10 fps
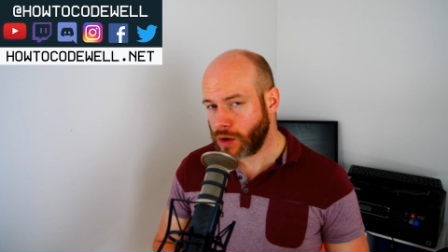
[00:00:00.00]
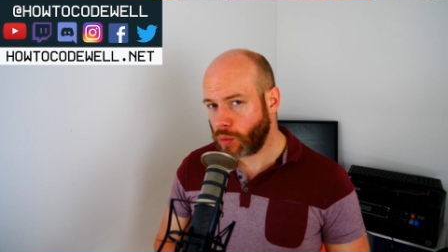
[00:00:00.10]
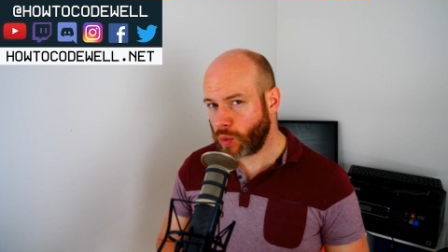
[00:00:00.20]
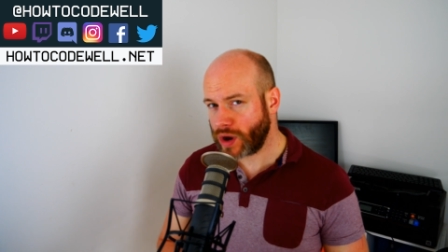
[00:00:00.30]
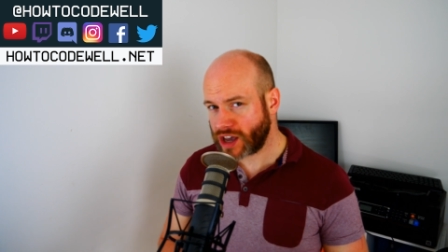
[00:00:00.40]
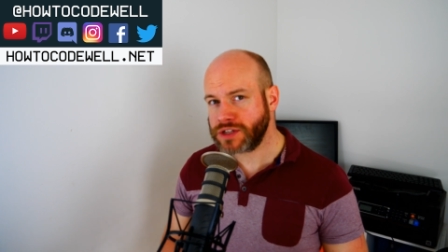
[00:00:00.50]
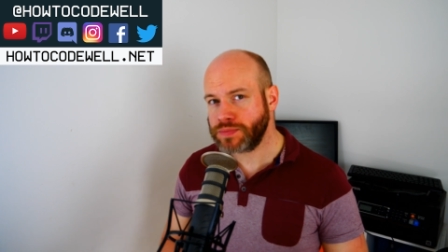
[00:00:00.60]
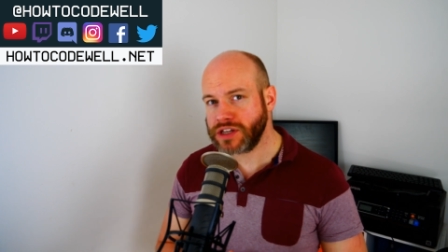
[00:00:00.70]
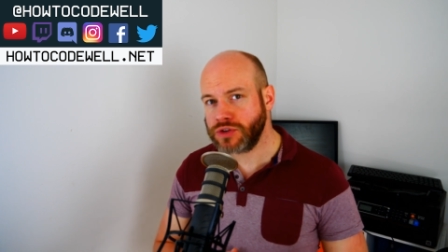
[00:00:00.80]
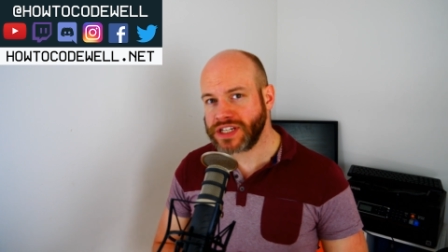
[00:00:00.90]
We're going to be
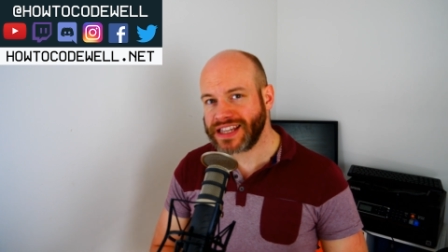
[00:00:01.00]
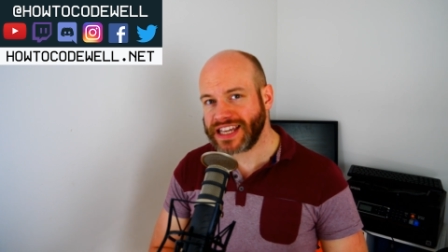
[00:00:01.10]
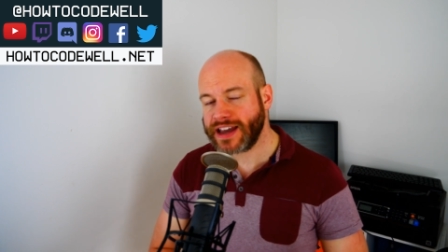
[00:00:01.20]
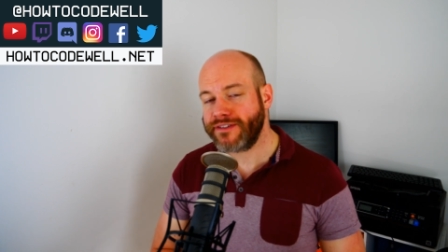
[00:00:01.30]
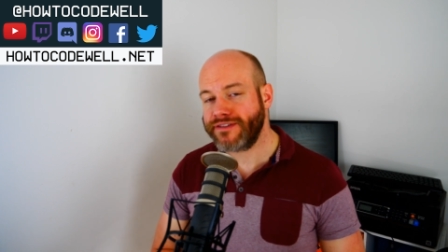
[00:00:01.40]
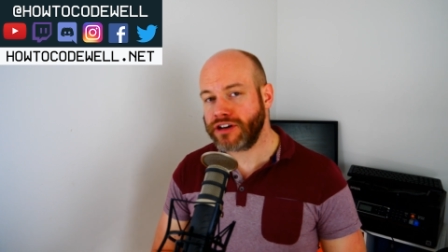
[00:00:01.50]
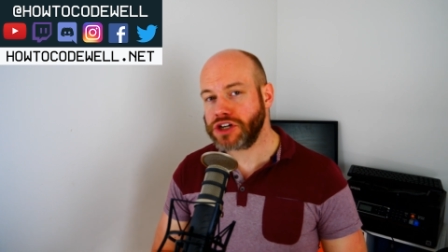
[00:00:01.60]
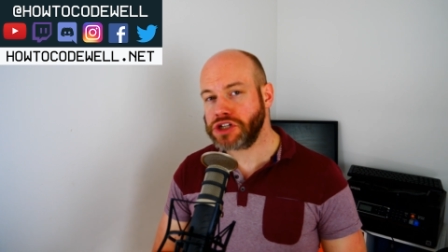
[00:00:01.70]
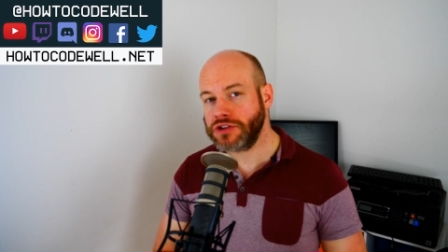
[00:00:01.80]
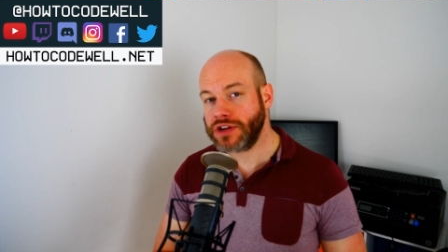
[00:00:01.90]
using the
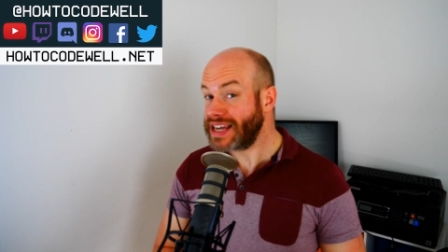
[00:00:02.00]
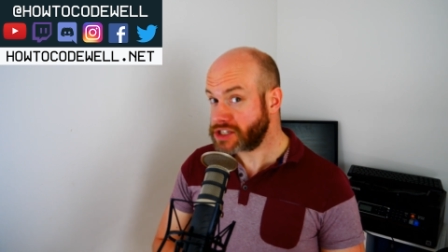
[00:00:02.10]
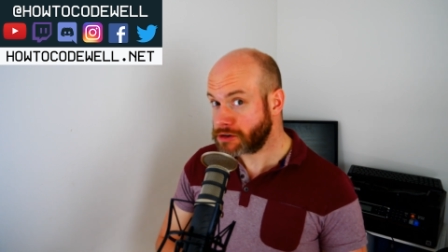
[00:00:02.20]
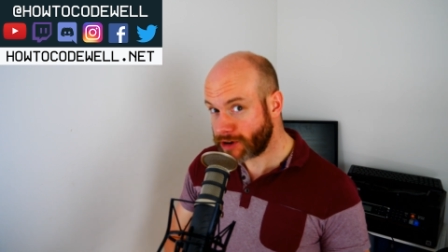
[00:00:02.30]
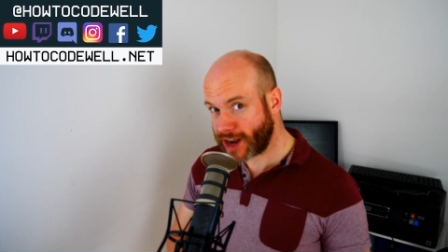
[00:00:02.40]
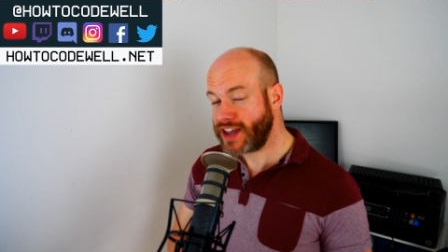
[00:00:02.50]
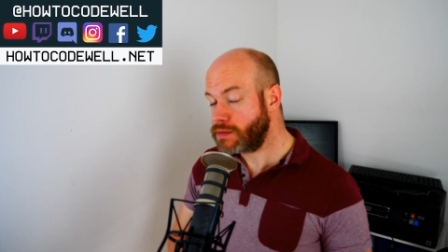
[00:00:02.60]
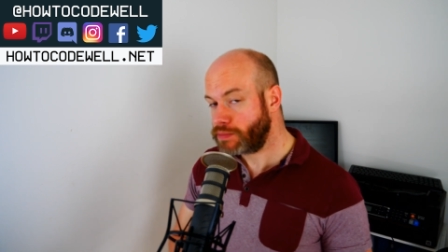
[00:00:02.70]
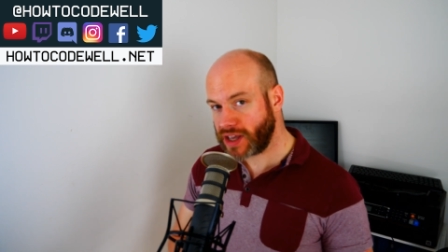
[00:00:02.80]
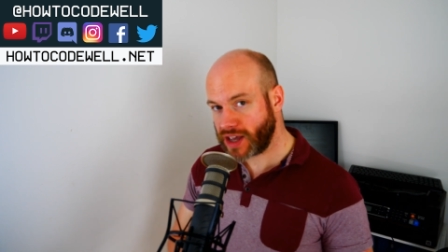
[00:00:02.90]
function isArray in
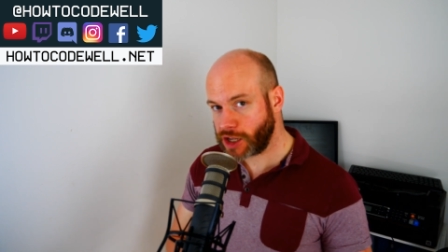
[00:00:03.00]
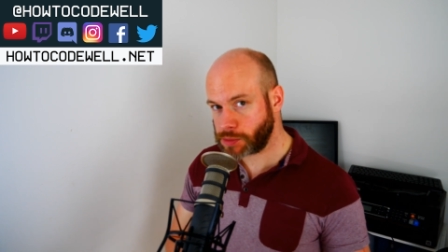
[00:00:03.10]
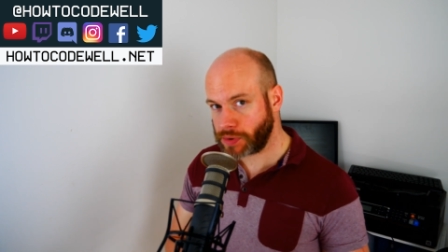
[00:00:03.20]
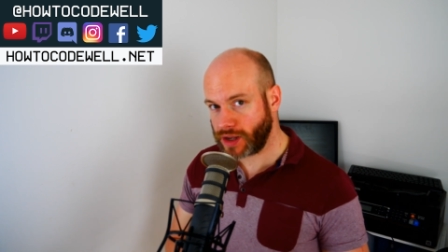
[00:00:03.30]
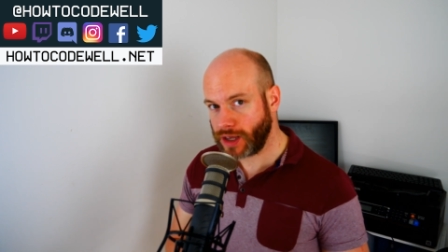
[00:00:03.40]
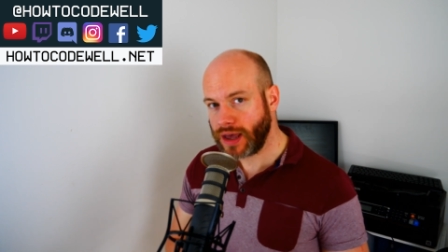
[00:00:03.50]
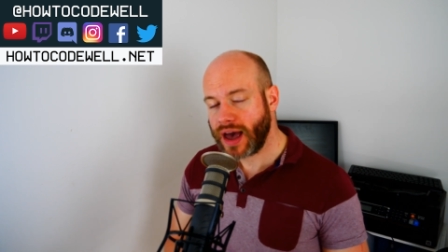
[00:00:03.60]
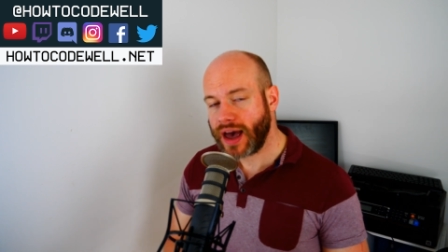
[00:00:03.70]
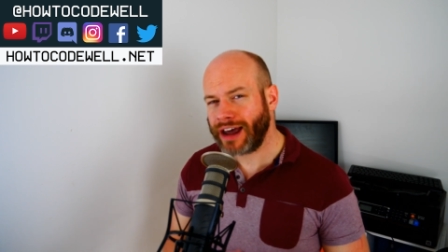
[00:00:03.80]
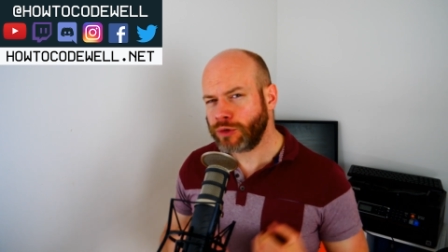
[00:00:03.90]
PHP
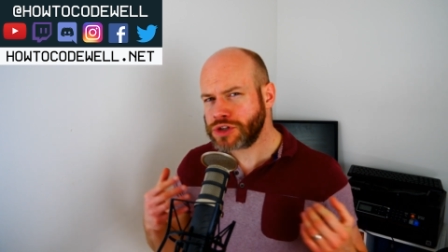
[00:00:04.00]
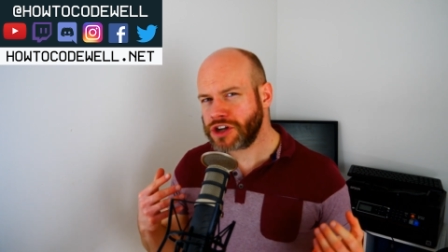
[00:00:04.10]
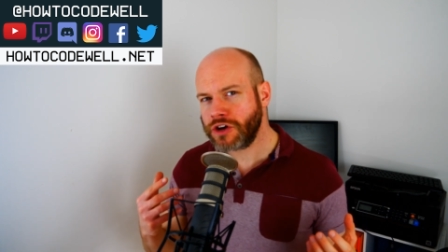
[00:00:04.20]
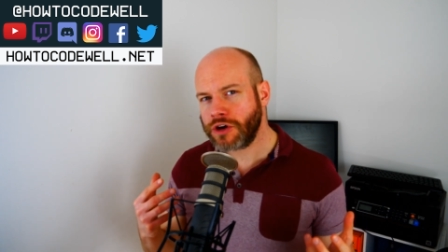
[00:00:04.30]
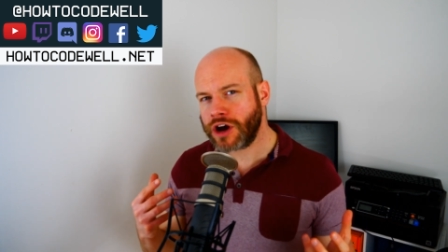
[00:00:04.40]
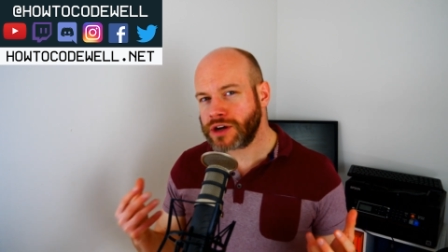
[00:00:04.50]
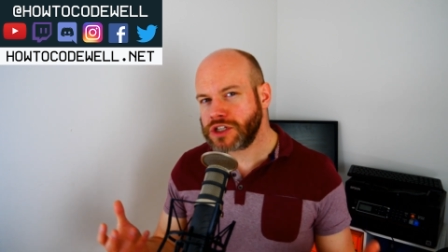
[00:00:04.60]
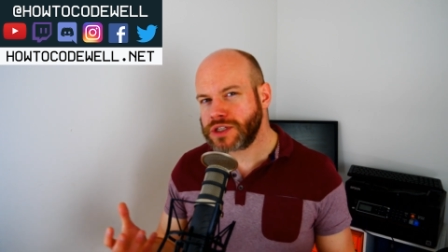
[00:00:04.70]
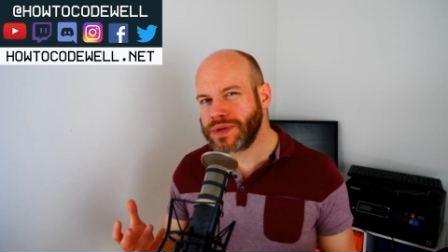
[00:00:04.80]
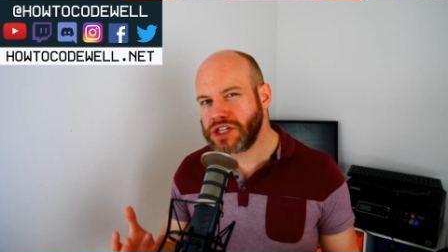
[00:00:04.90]
and also I'm going to
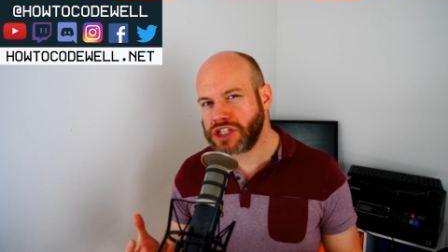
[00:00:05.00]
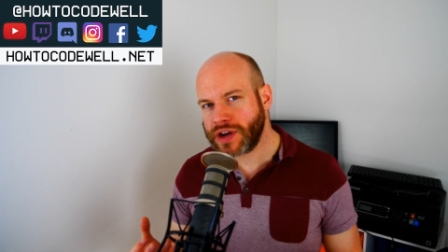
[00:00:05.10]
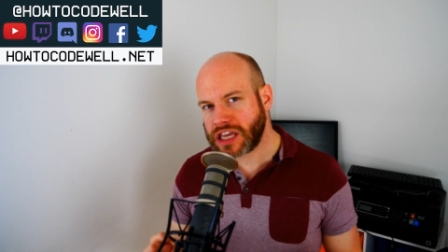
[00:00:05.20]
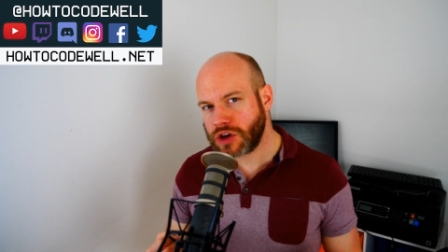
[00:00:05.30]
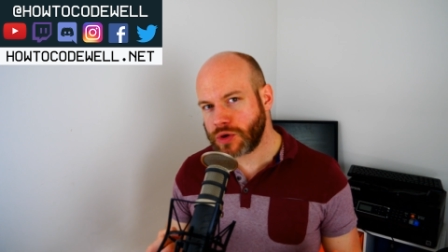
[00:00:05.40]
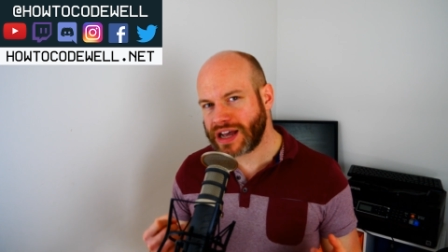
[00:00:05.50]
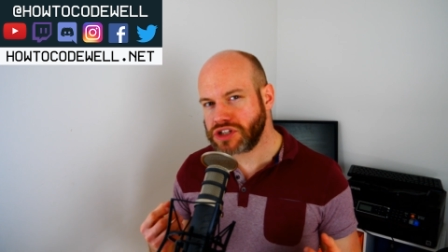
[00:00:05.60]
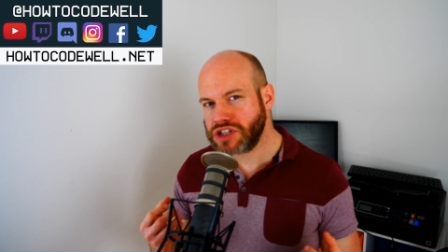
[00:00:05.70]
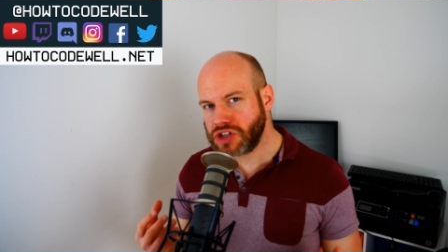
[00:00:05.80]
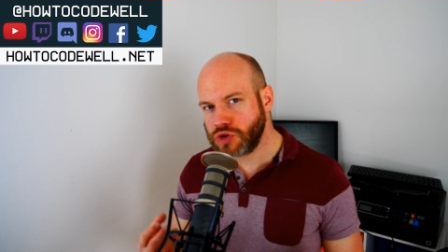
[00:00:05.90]
be showing you how to
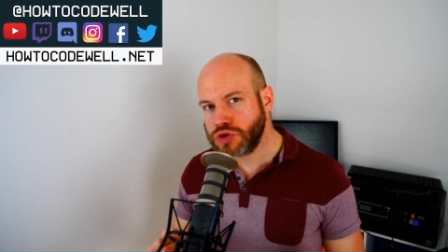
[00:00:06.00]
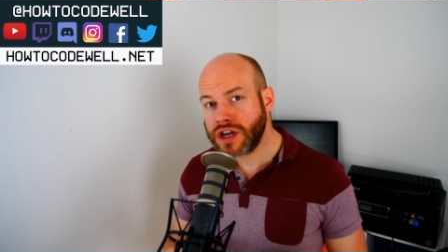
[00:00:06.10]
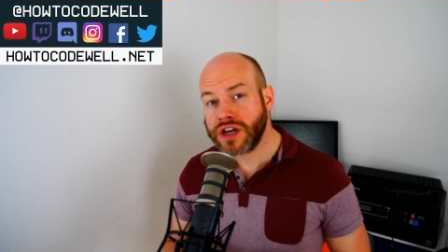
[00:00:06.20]
use